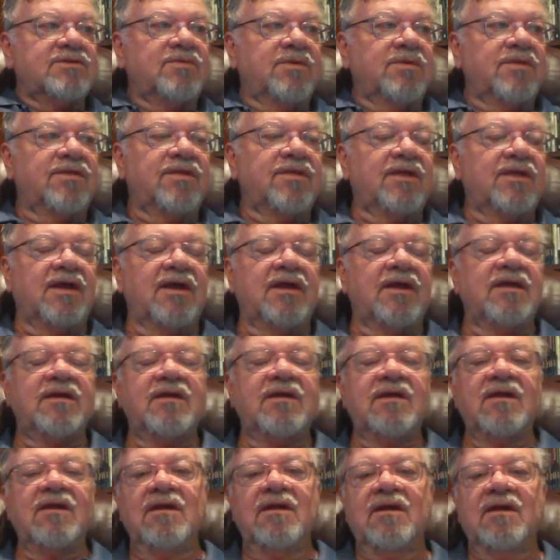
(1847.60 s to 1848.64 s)
with the
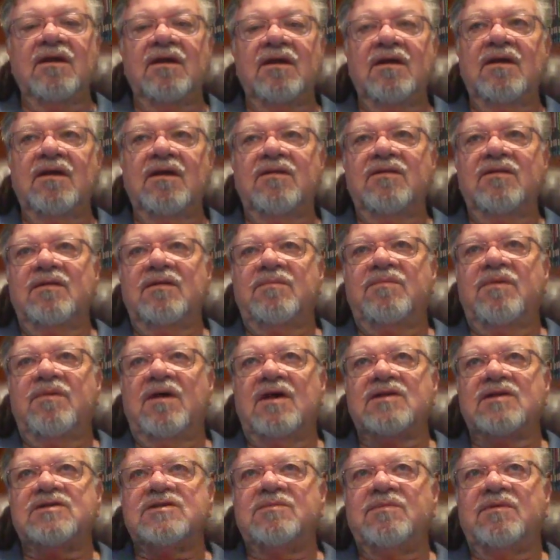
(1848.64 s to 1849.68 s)

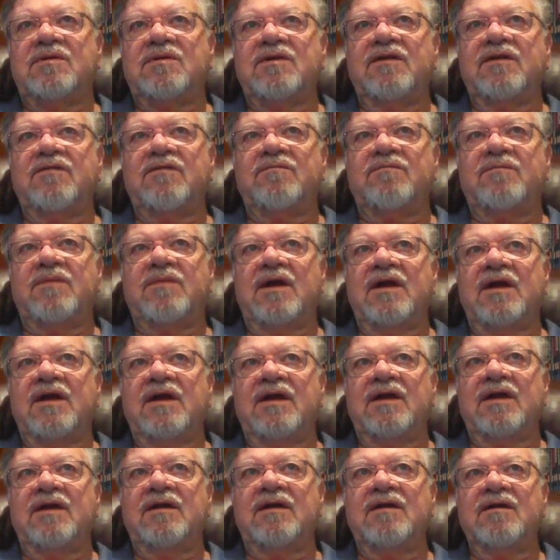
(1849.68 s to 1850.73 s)
possibility of
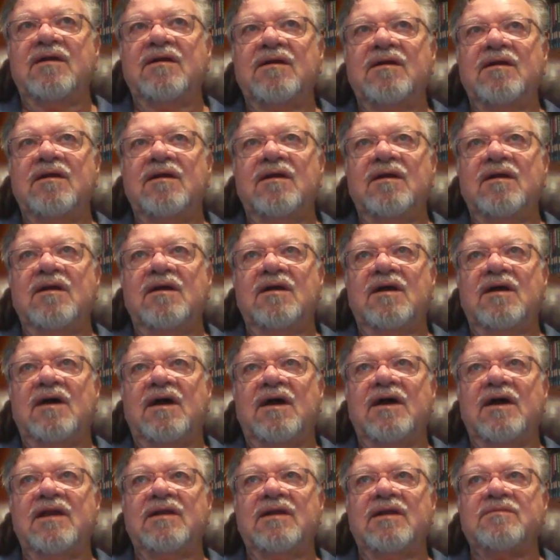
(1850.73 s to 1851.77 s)
buying
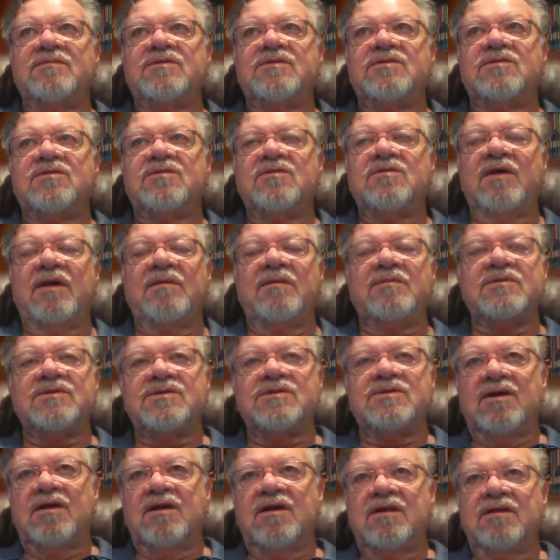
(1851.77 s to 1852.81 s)
items through
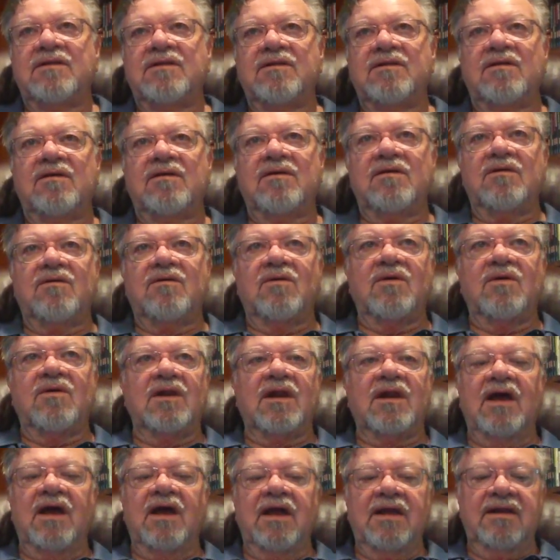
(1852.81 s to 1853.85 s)
Amazon
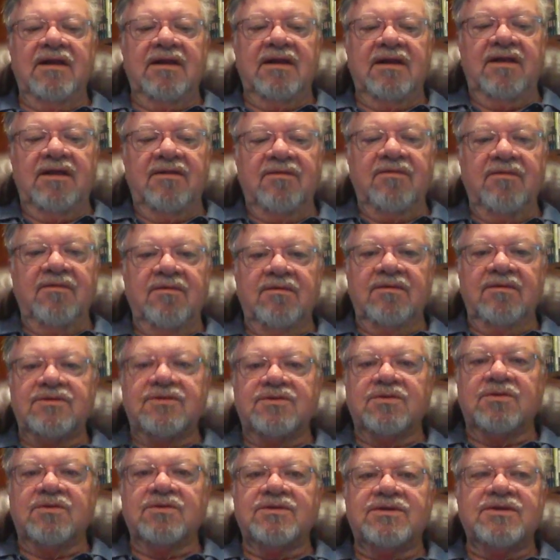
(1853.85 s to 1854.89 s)
online and other
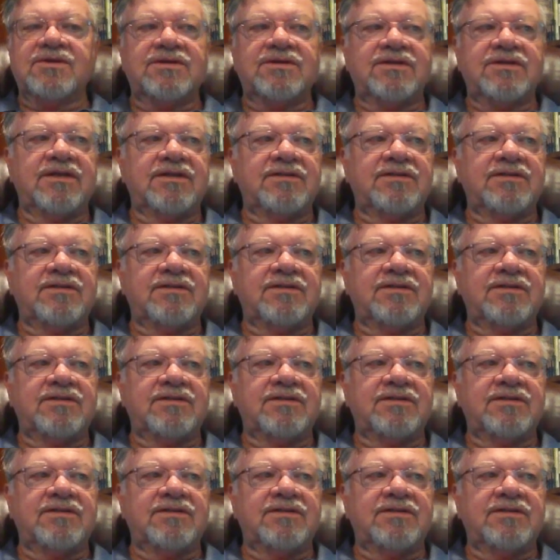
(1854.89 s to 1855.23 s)
sources.